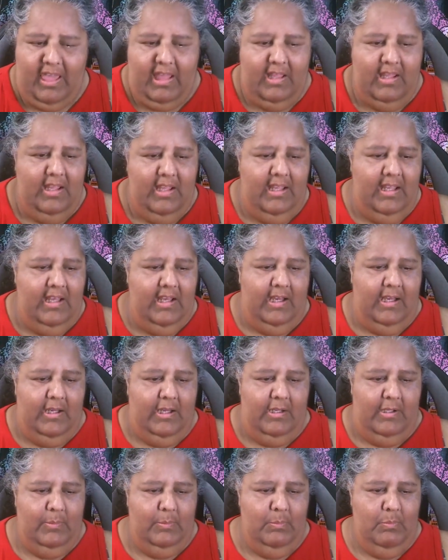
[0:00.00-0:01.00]

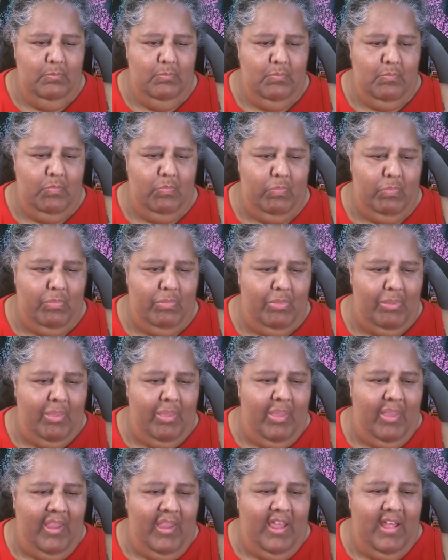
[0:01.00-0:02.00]
And
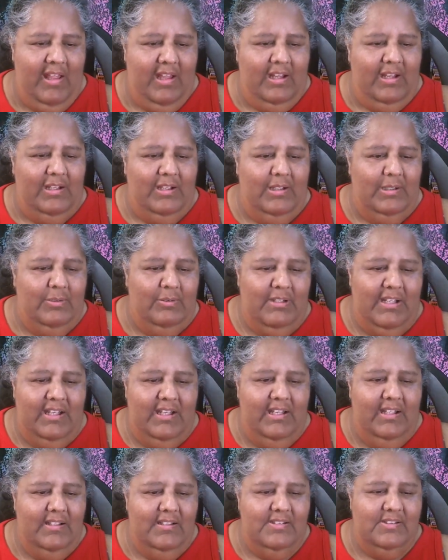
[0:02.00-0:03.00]
Luna
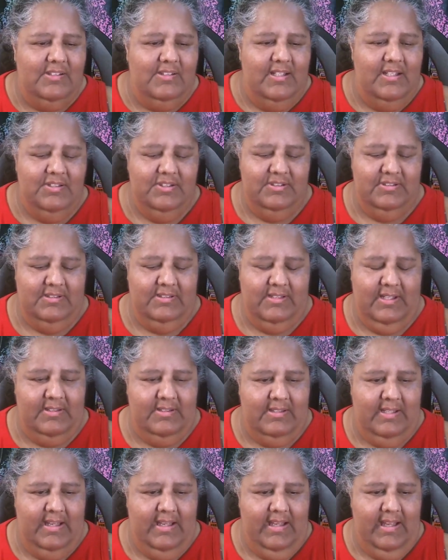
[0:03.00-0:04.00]
Healing says that
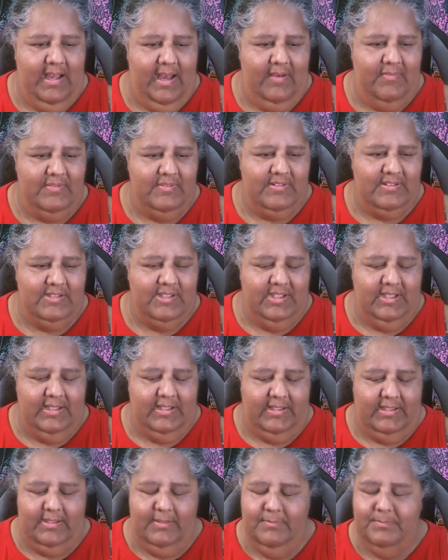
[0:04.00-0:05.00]
they have
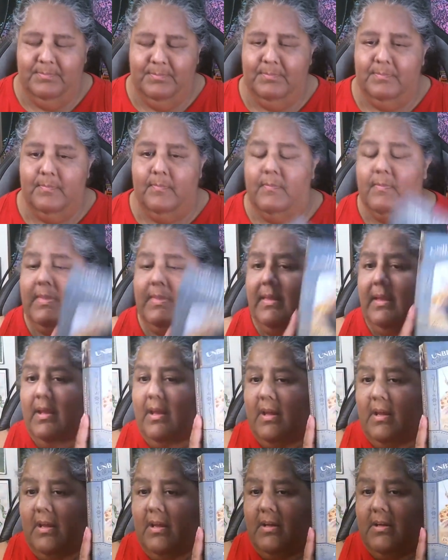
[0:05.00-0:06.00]
tea.
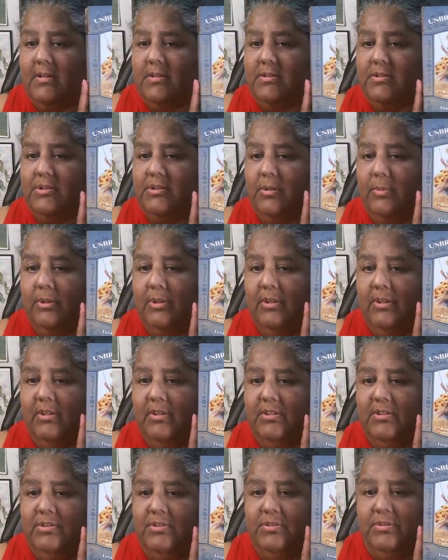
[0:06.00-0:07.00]
So we're going to
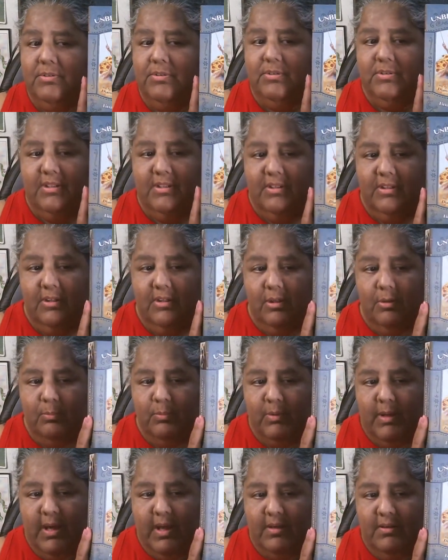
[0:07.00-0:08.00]
do the
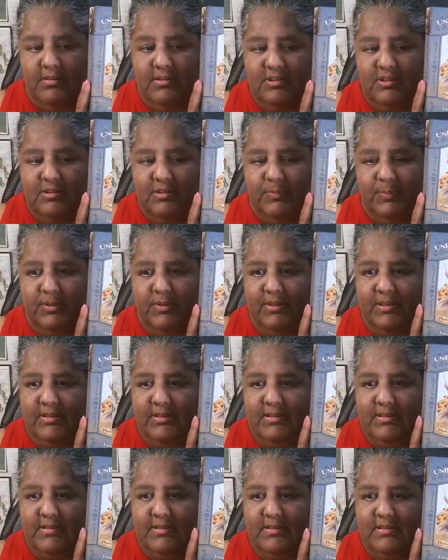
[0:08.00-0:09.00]
Unbridled Spirit
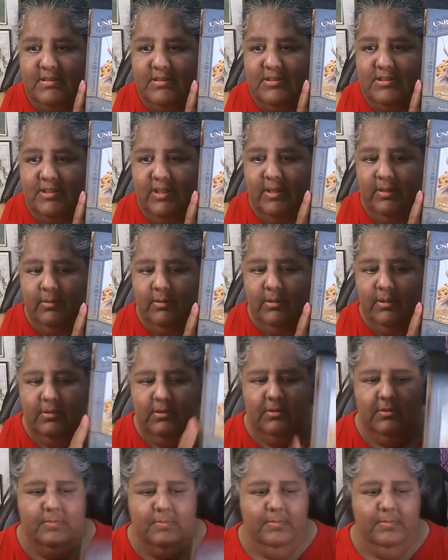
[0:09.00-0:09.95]
Tarot.